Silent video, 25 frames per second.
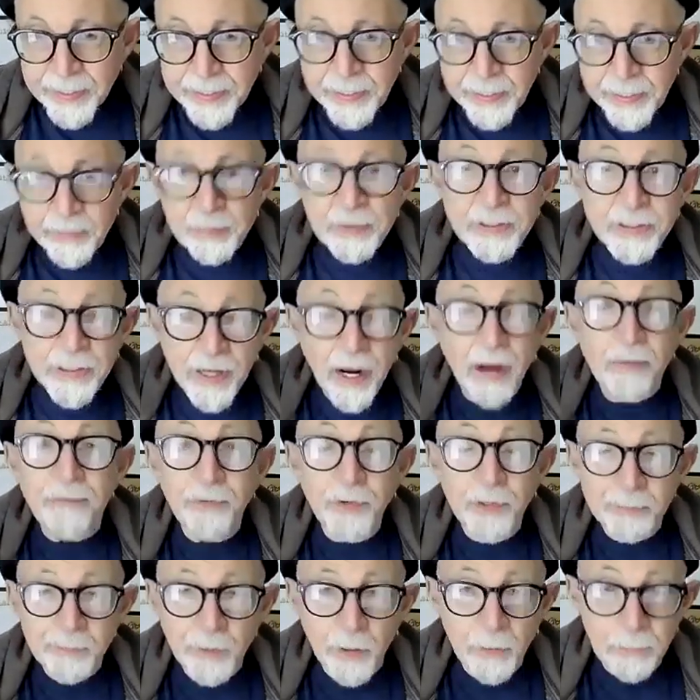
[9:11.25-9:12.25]
he was
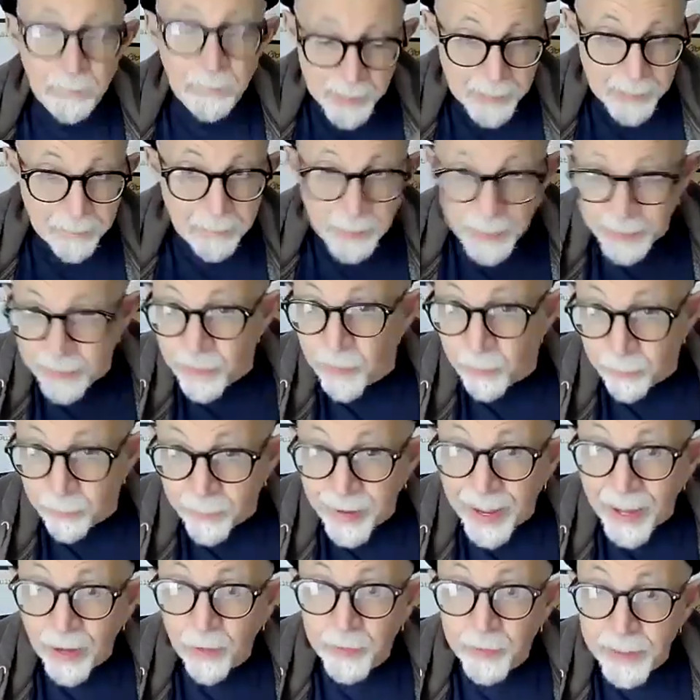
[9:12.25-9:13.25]
comfortable me being
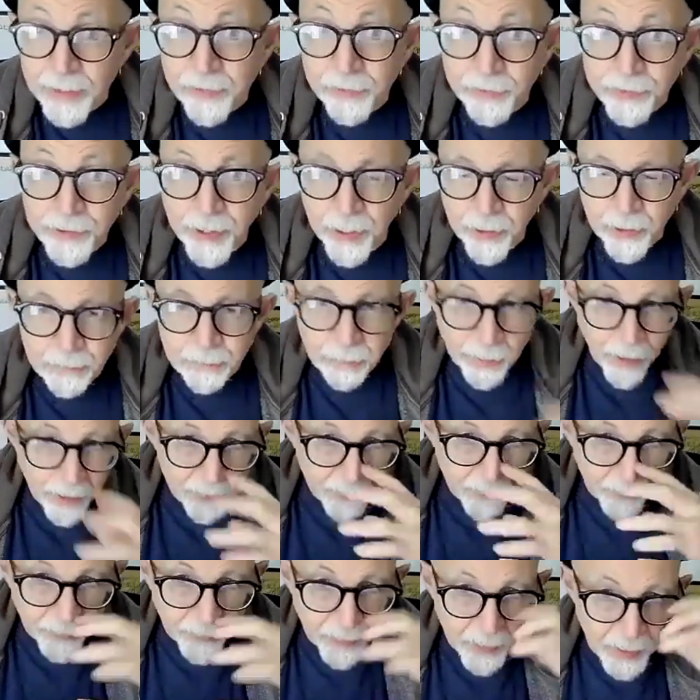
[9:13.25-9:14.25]
around his younger
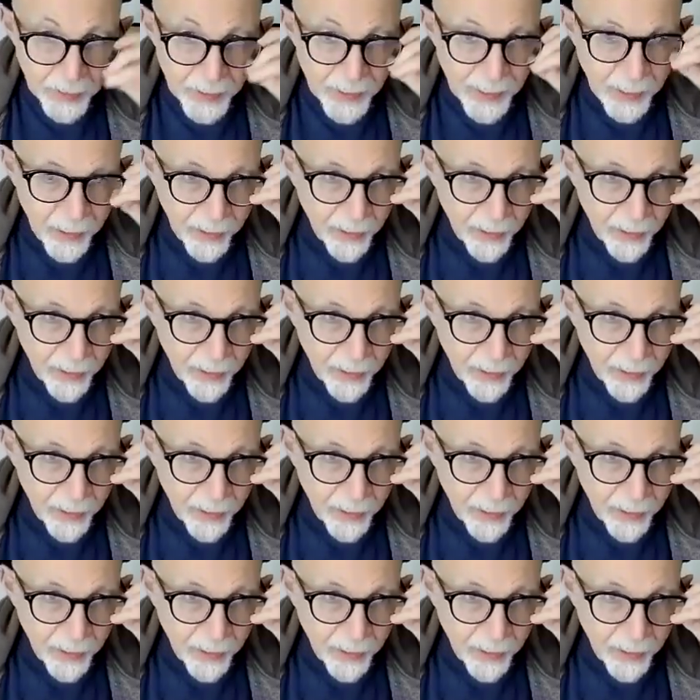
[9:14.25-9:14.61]
brother.